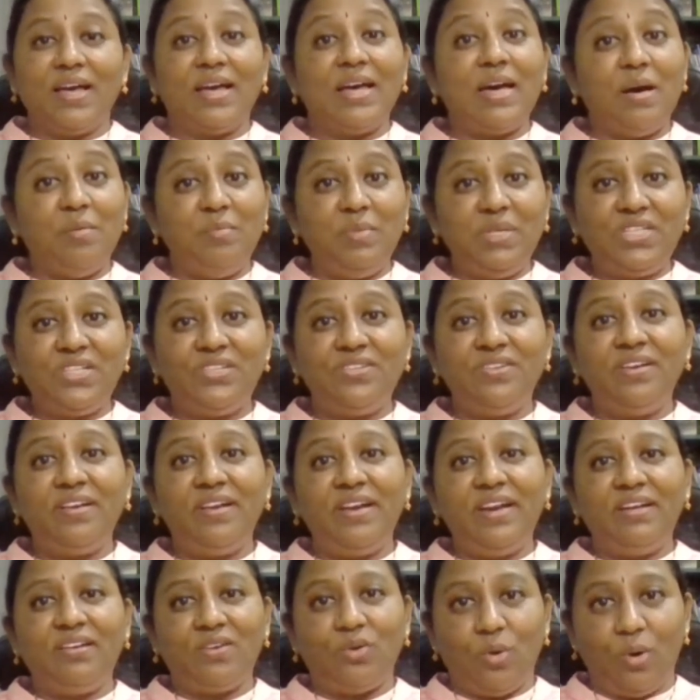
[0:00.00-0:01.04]

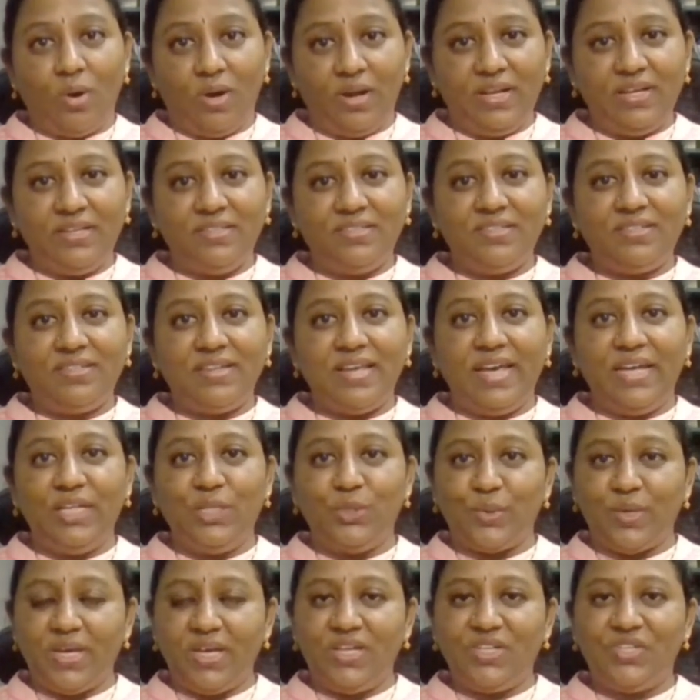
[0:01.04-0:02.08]
Commissionerate Collegiate
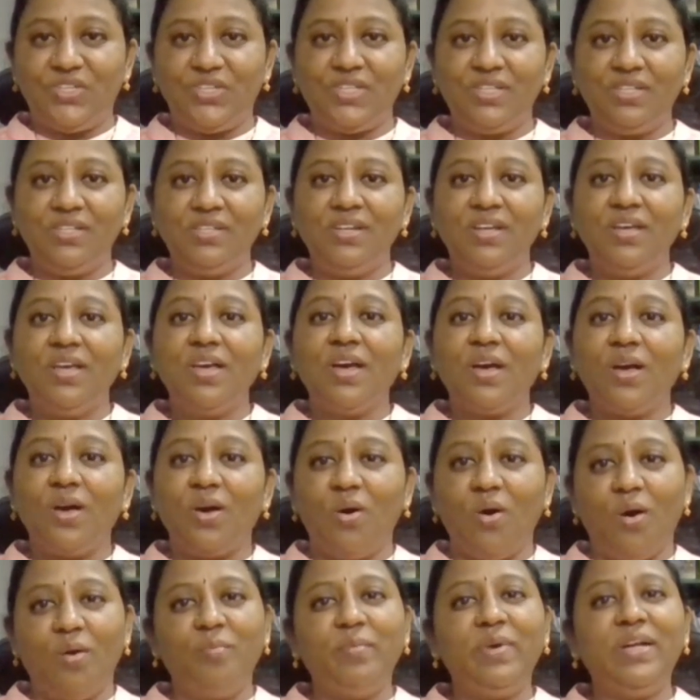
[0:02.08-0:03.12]
Education,
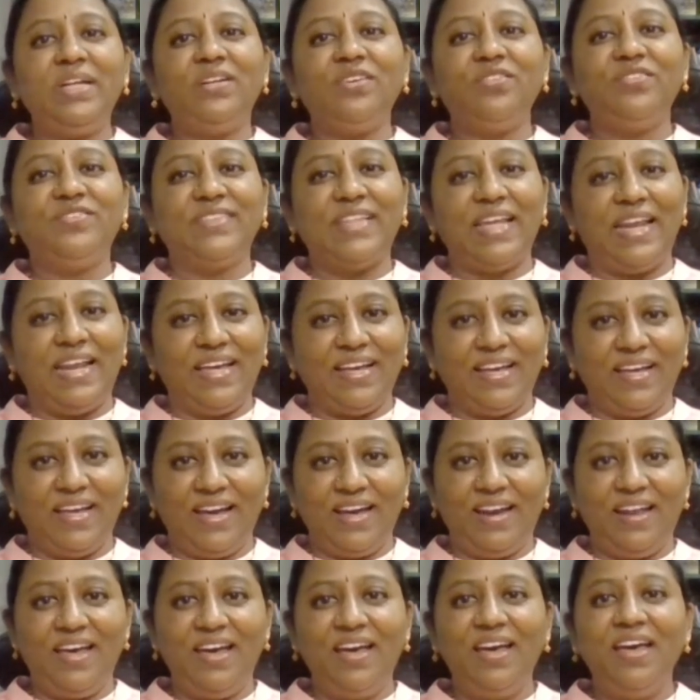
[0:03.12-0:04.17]
Government of
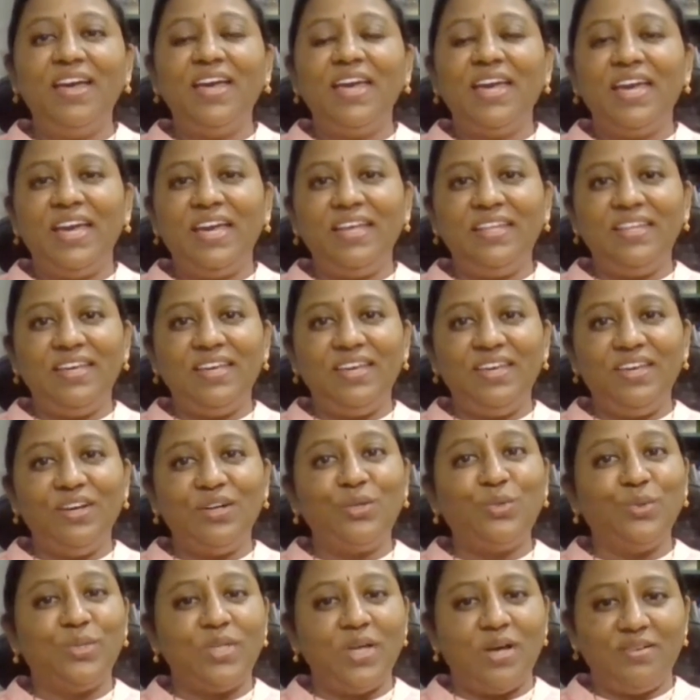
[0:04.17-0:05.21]
Telangana, in the year
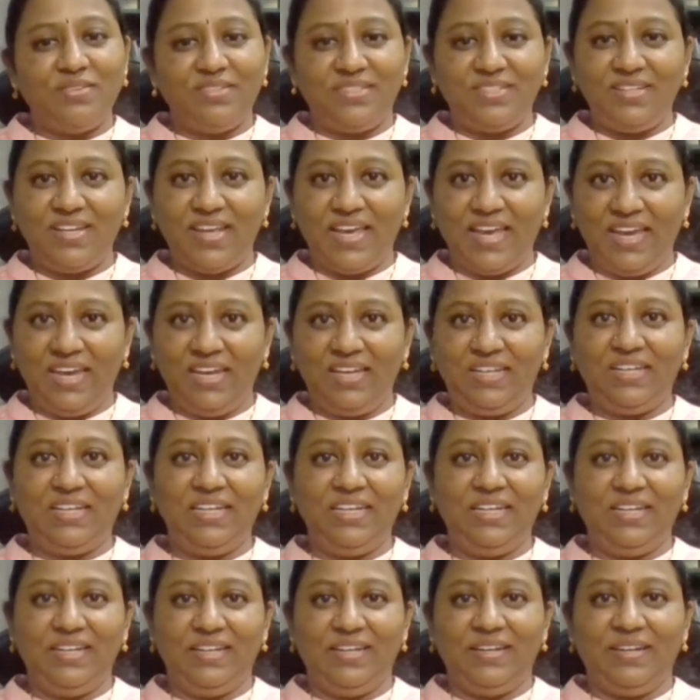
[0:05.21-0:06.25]

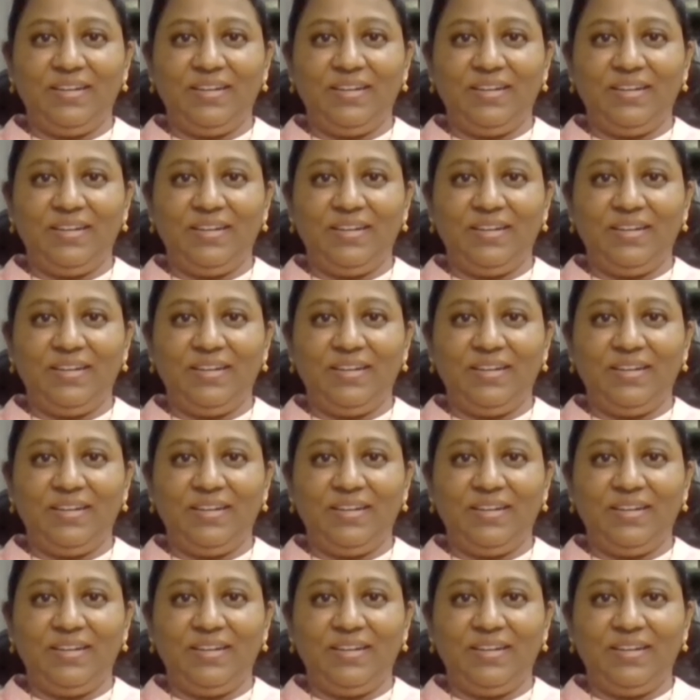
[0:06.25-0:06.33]
2018,